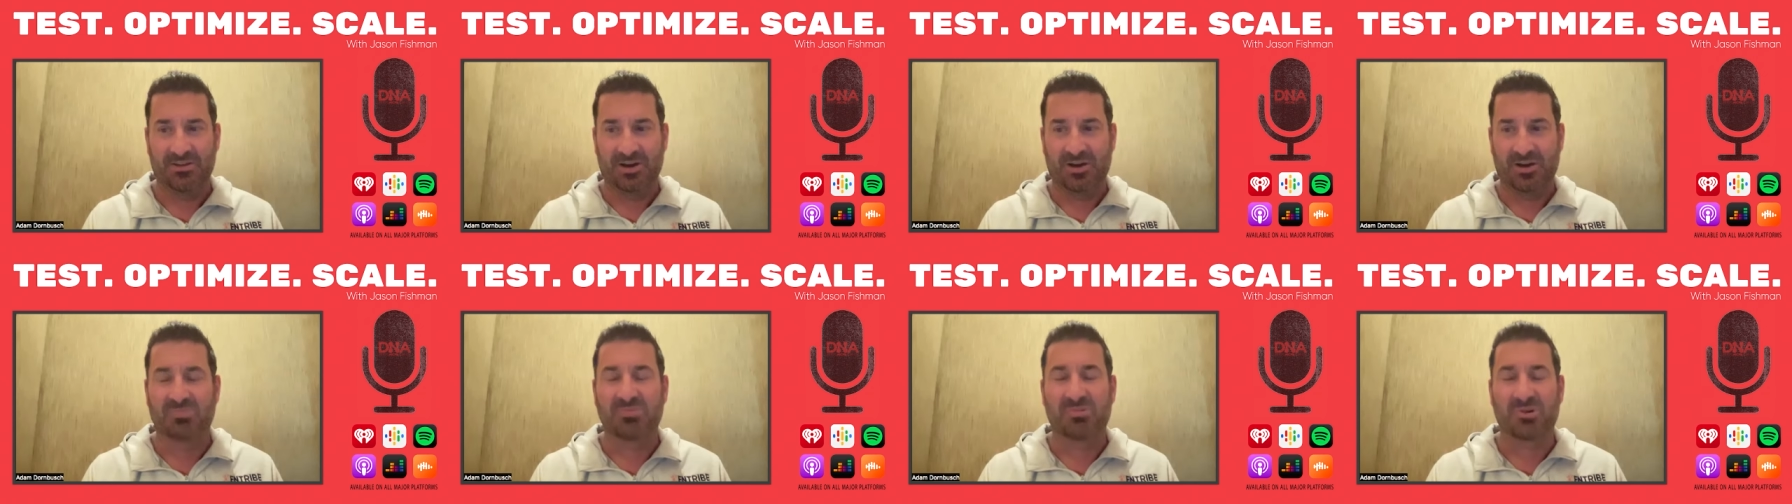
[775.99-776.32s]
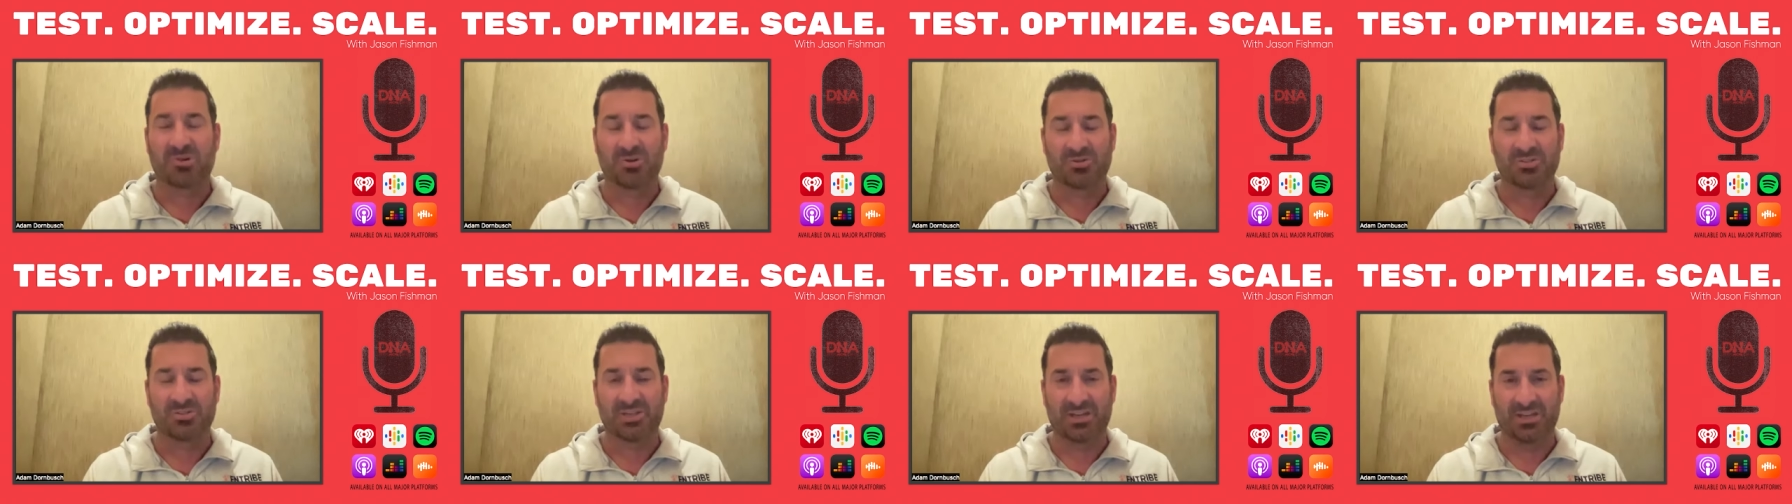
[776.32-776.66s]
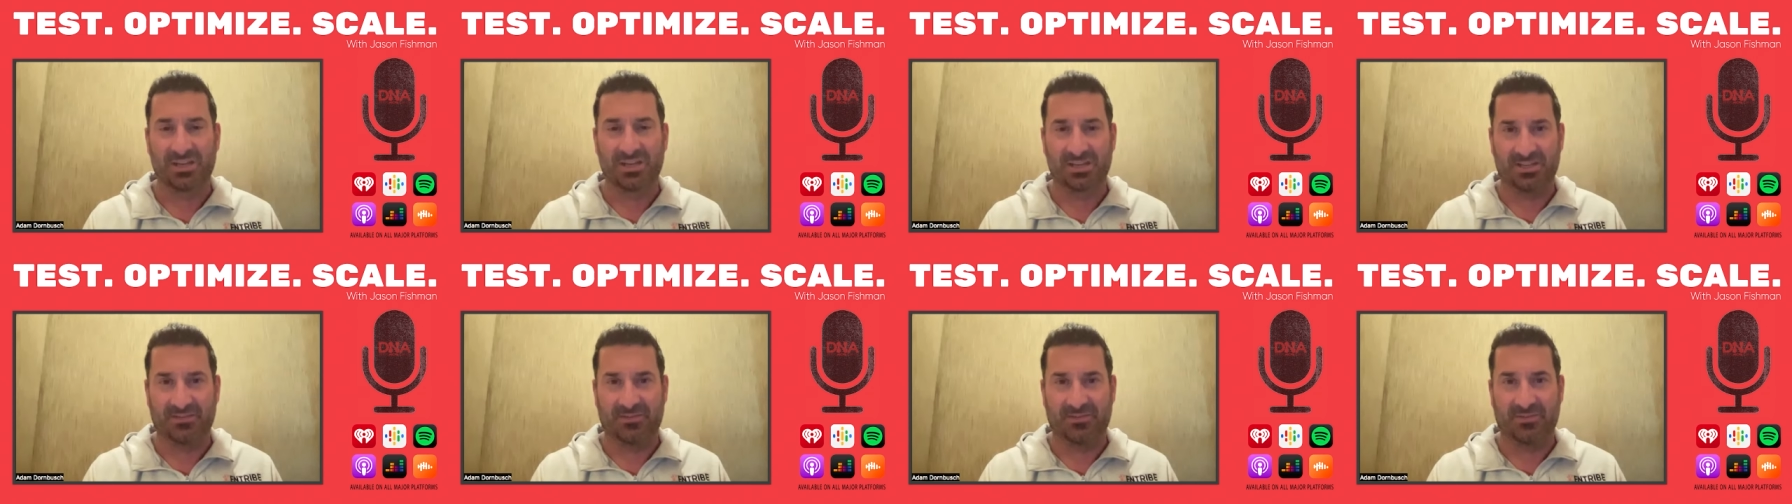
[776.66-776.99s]
approach it
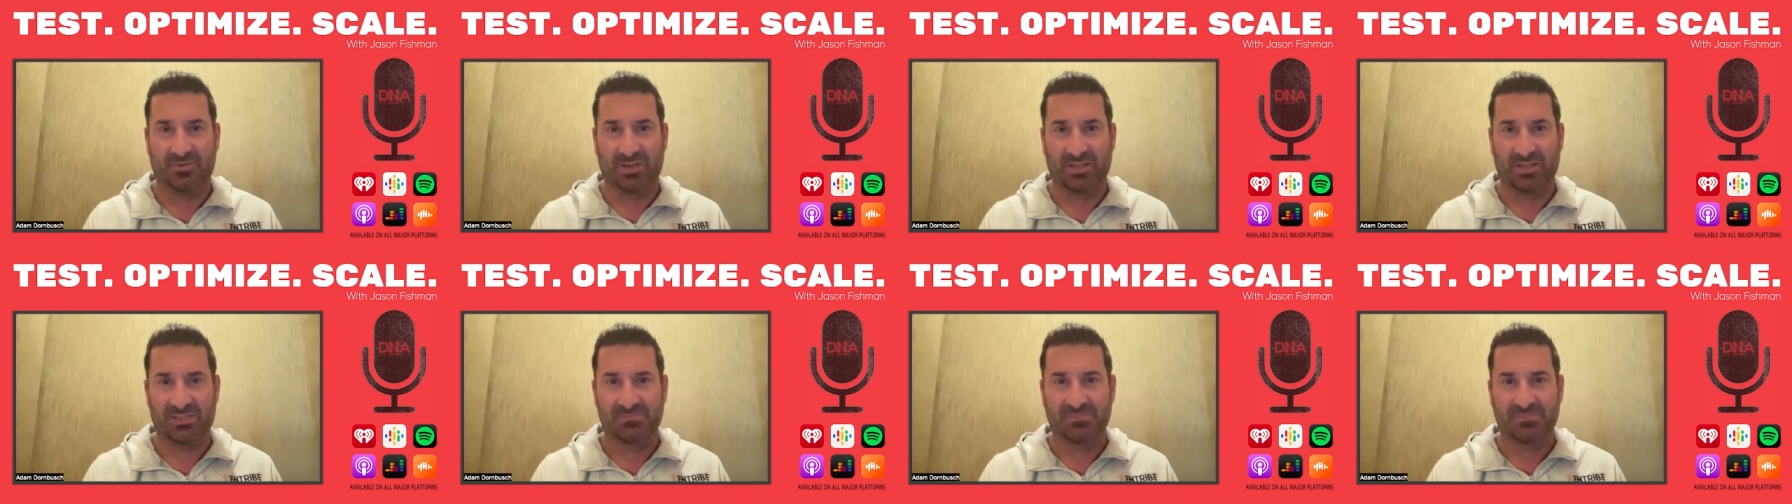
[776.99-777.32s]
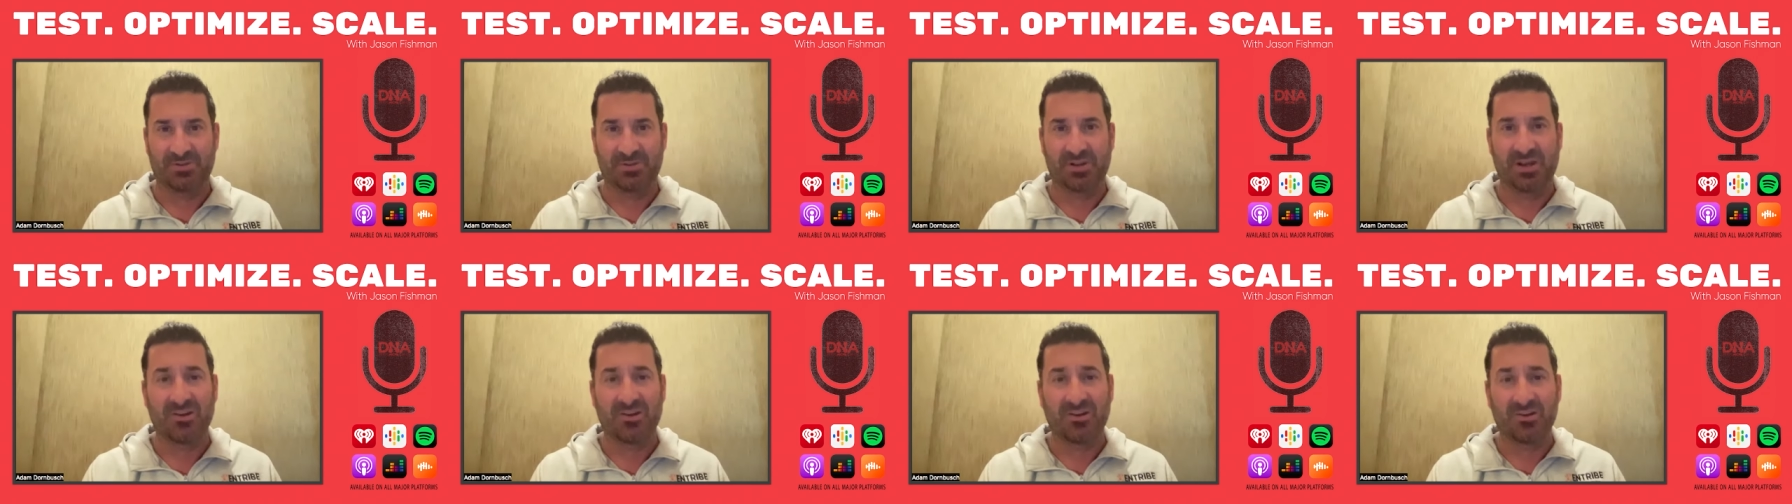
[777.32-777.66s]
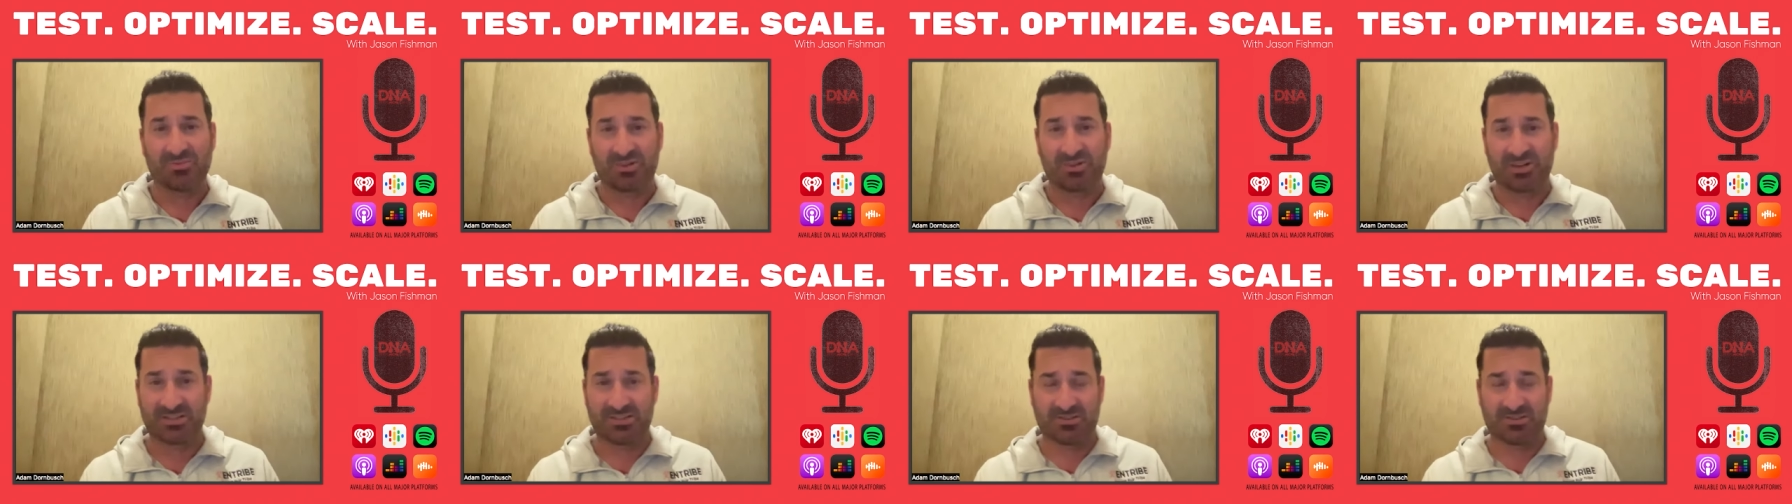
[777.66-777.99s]
in different ways but not all
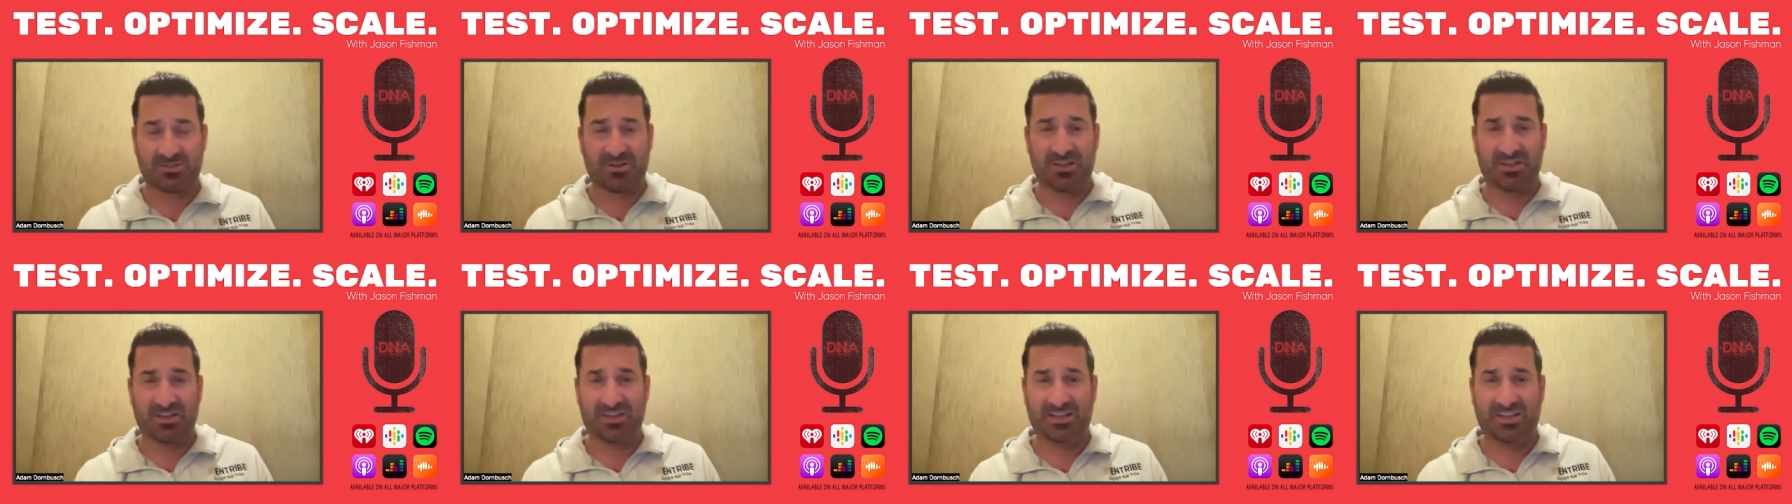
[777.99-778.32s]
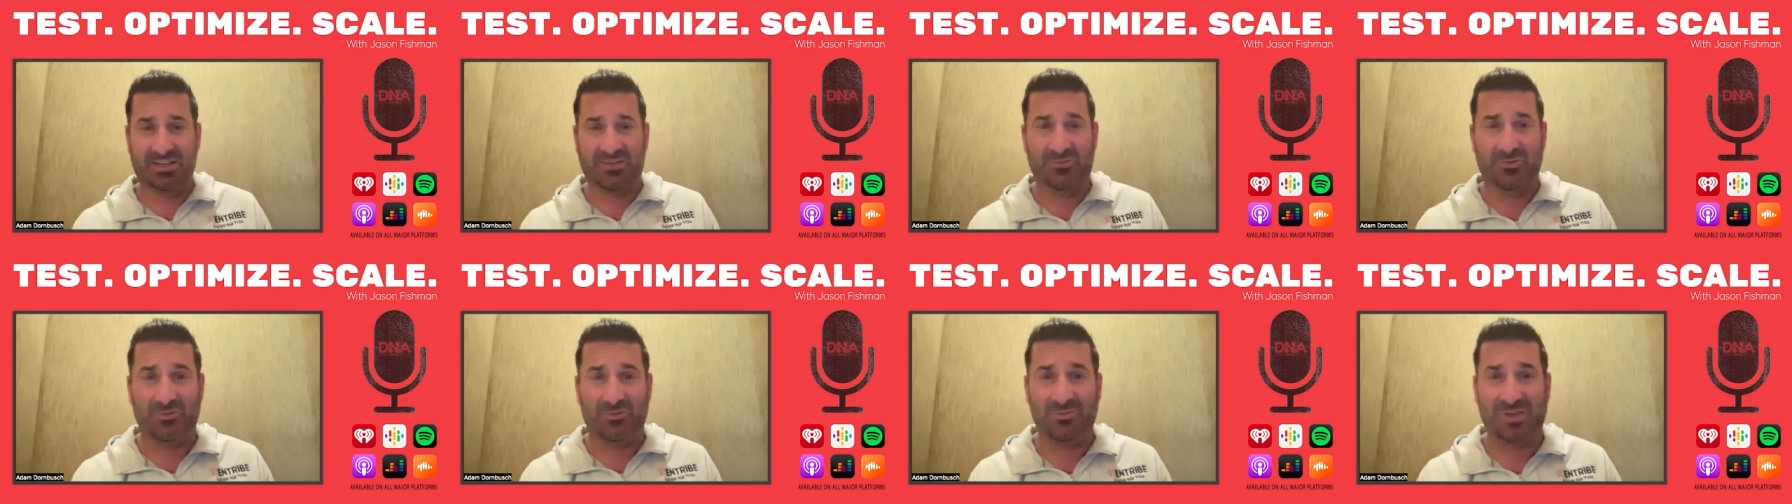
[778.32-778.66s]
brands are created equal